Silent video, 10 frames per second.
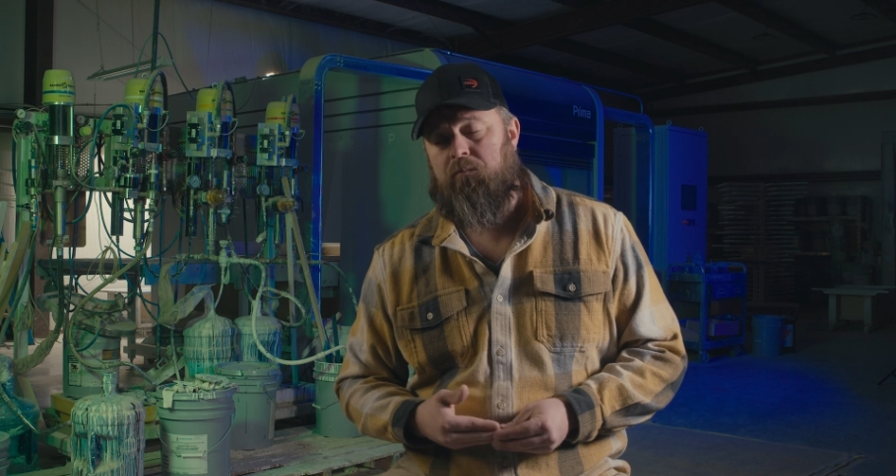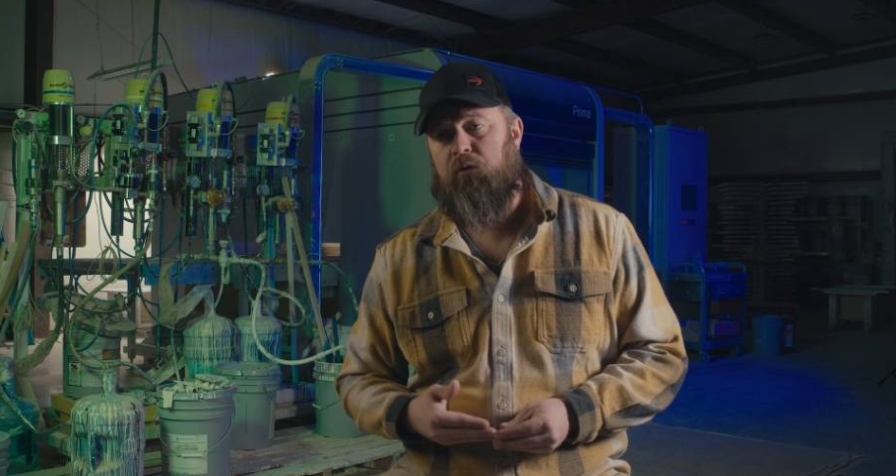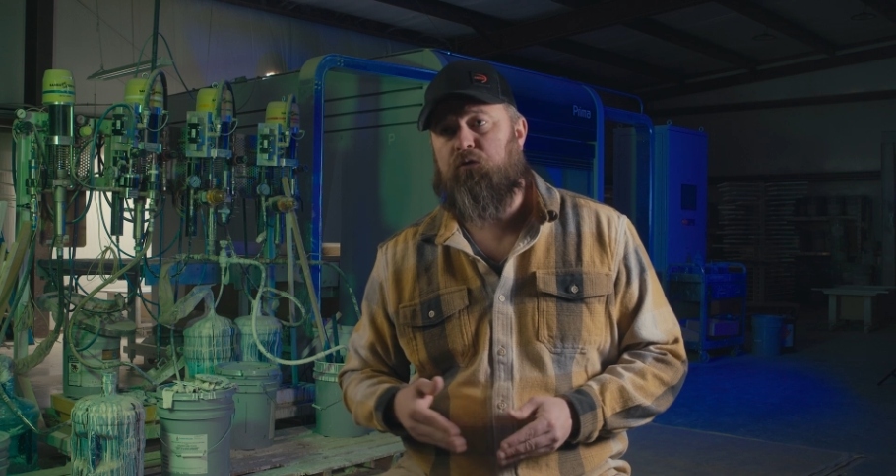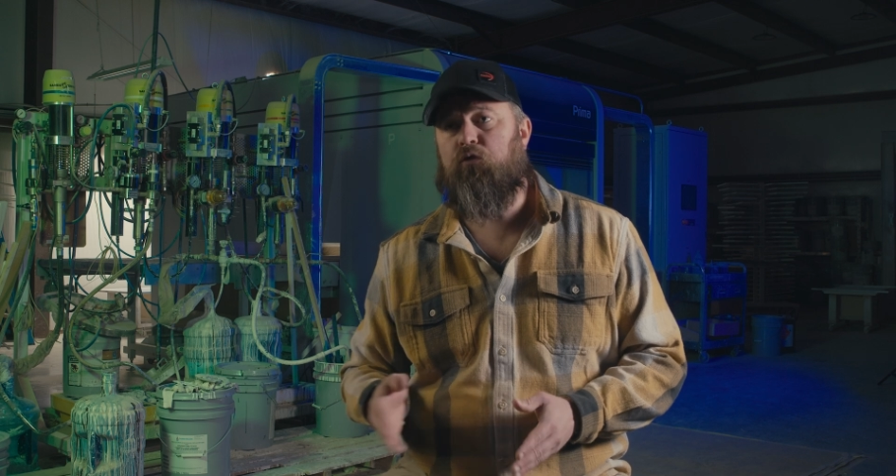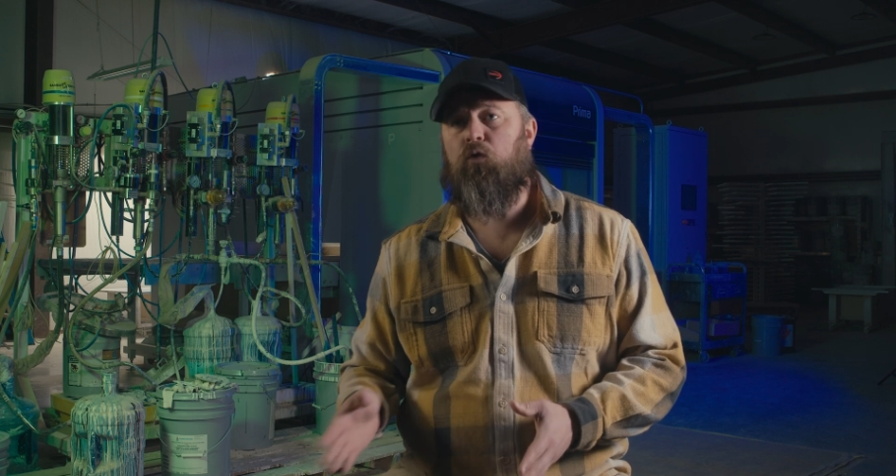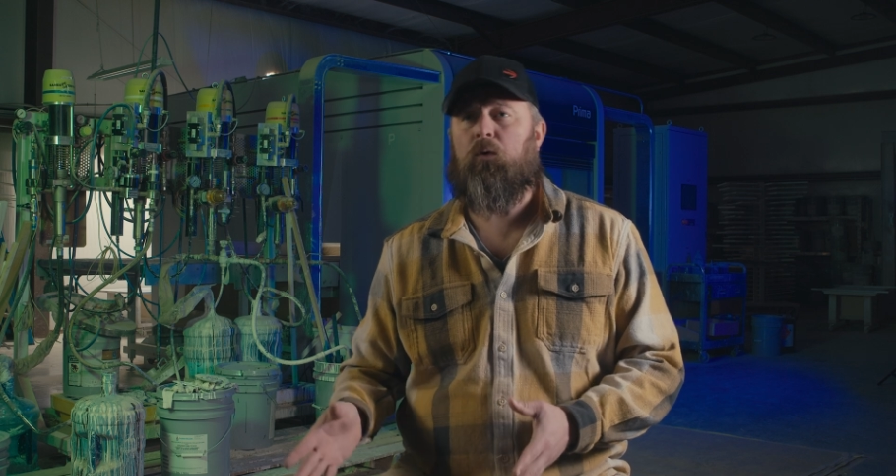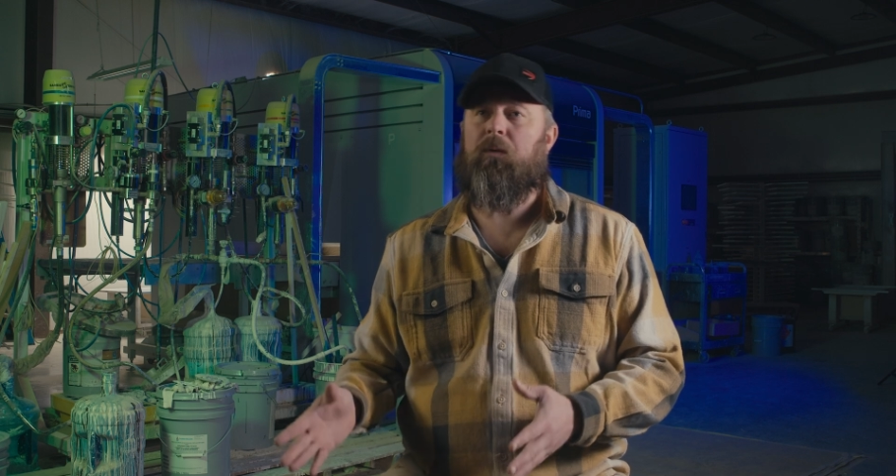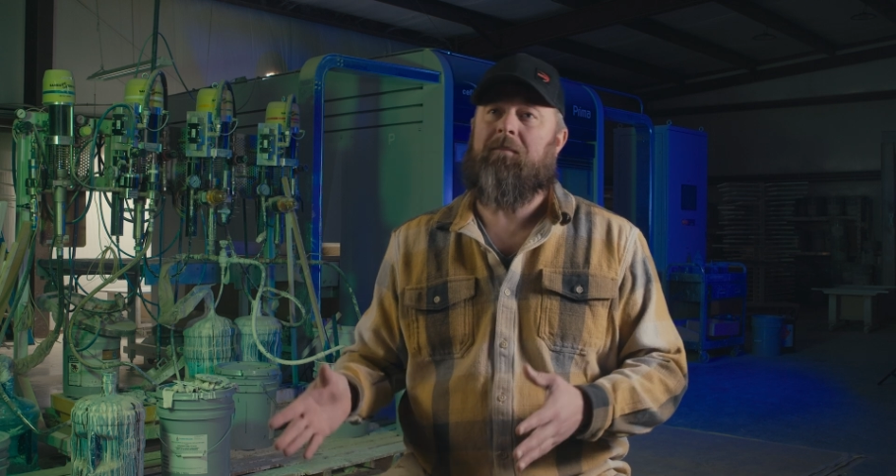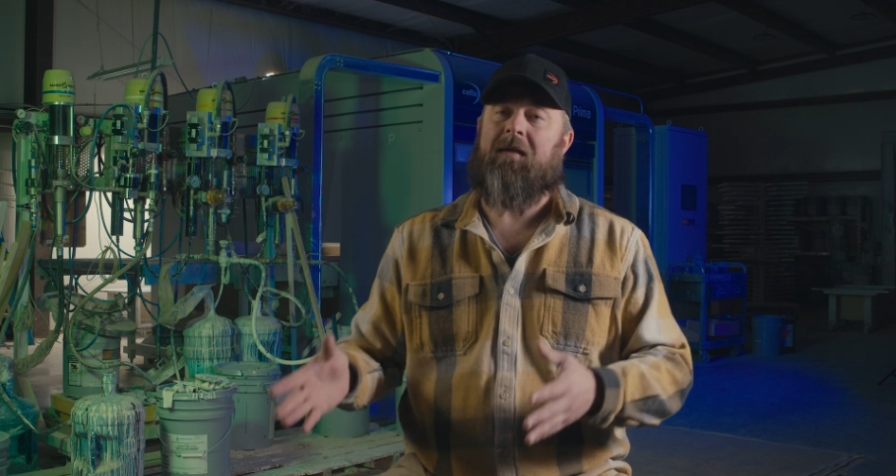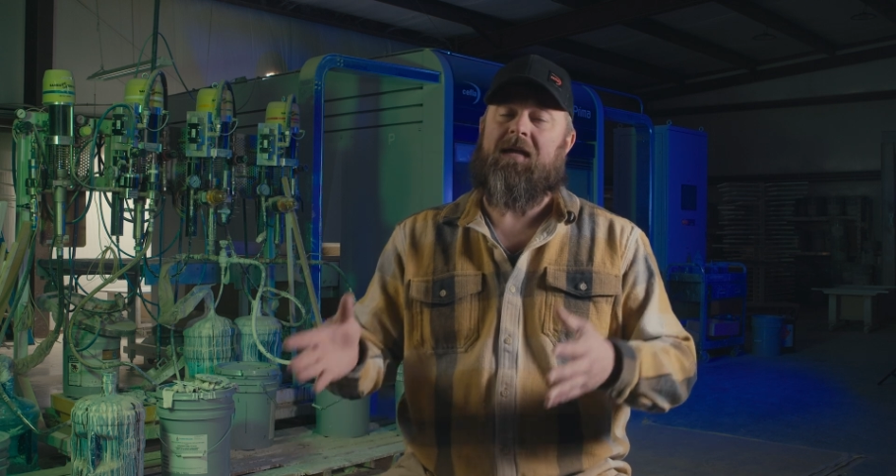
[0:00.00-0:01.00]
before
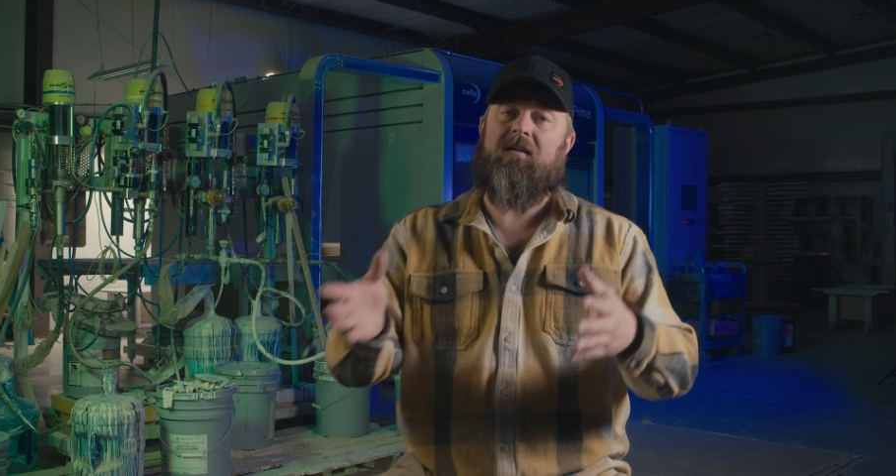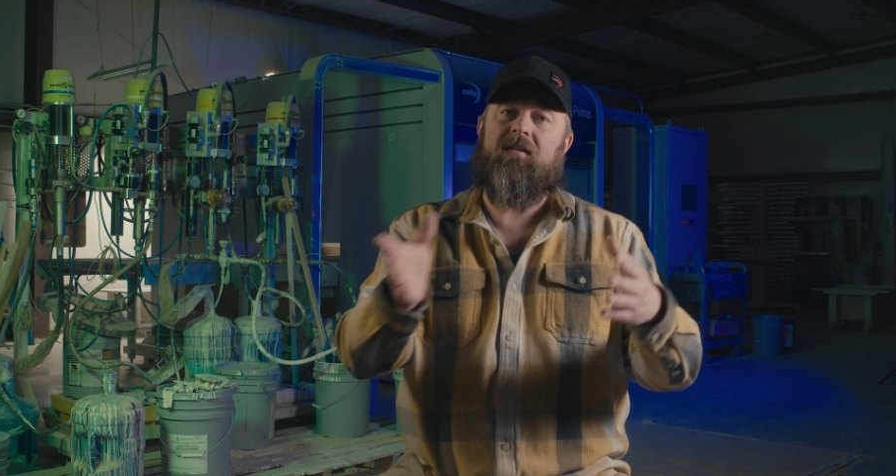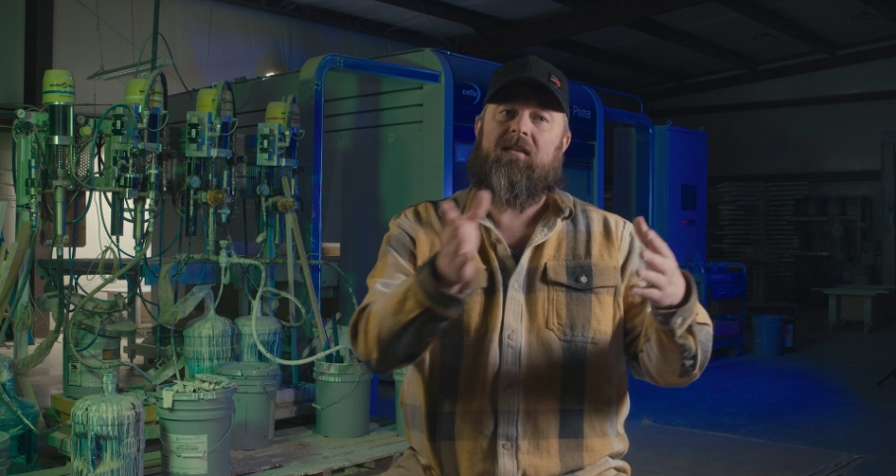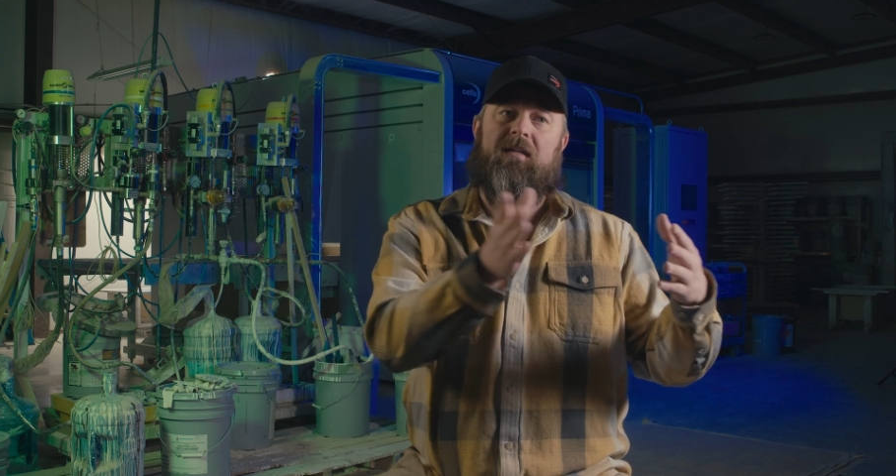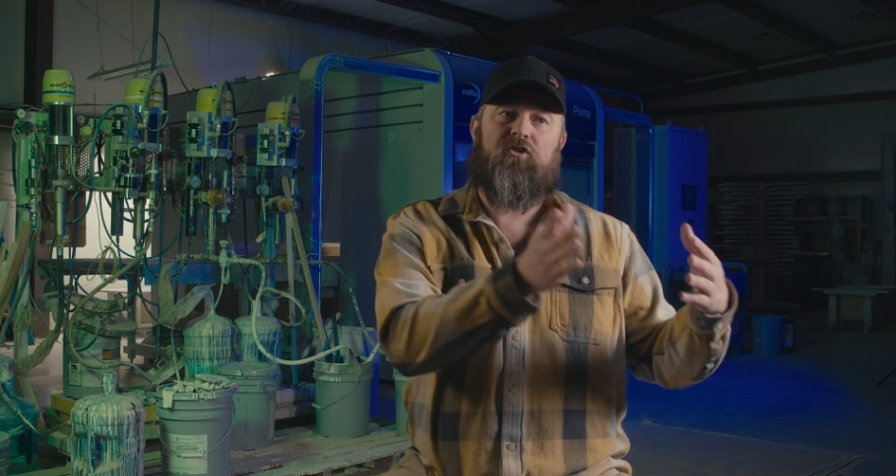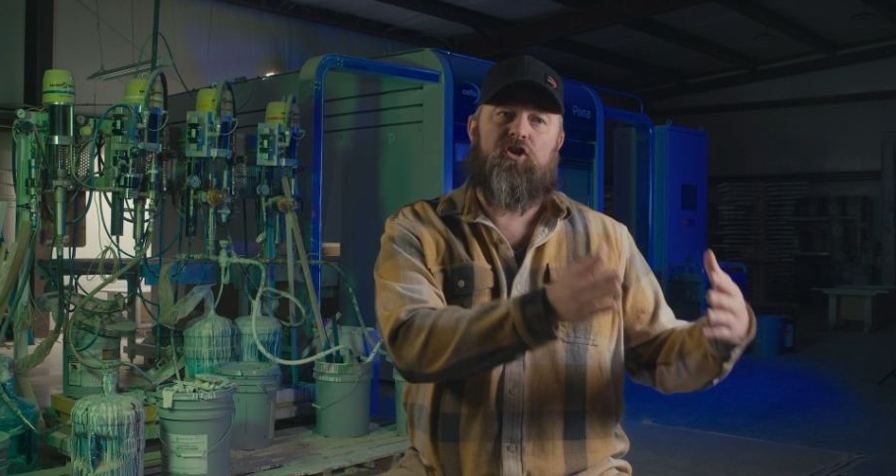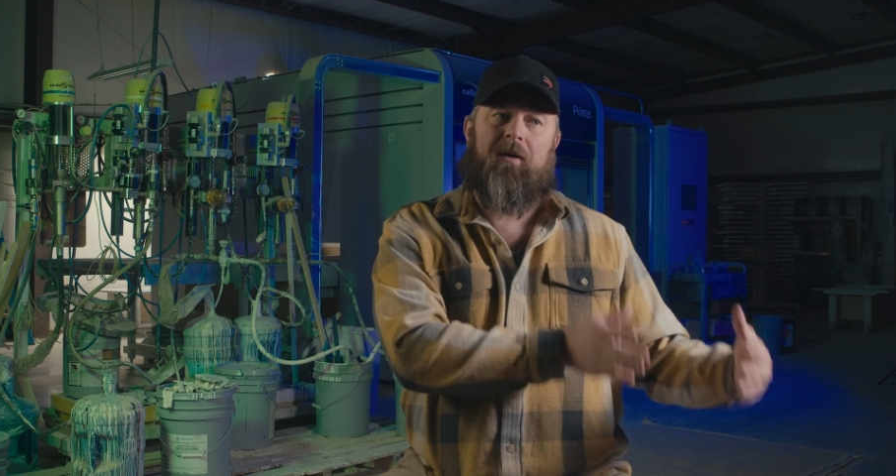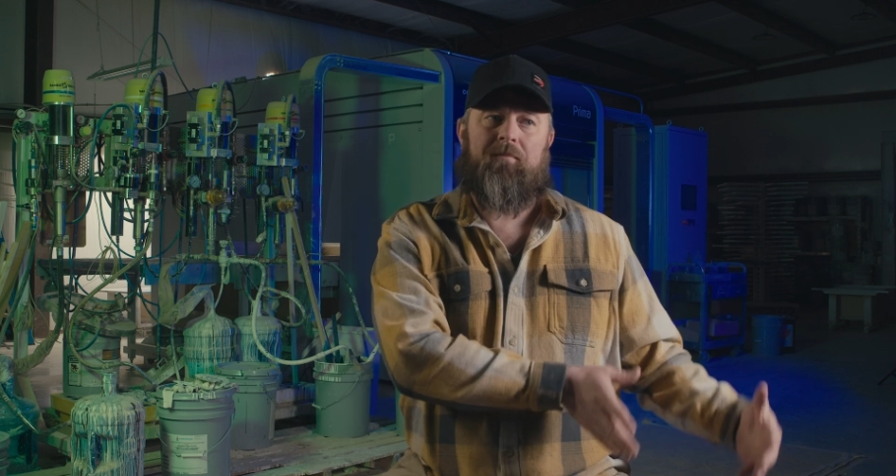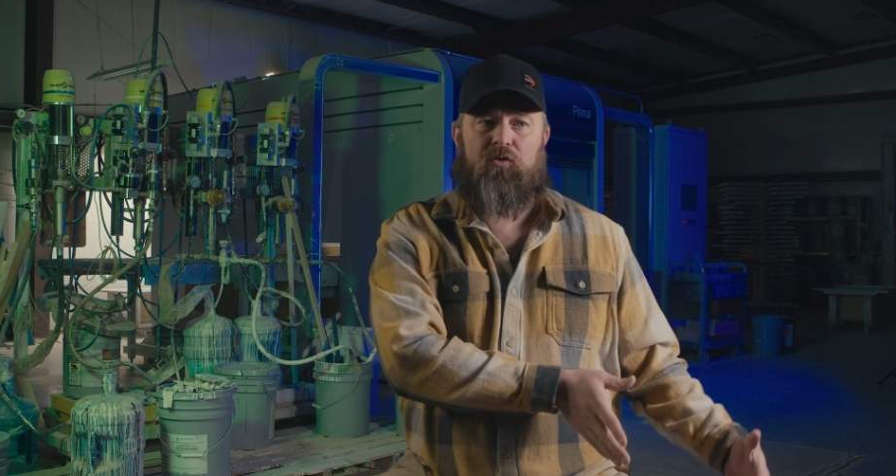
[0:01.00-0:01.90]
we made the jump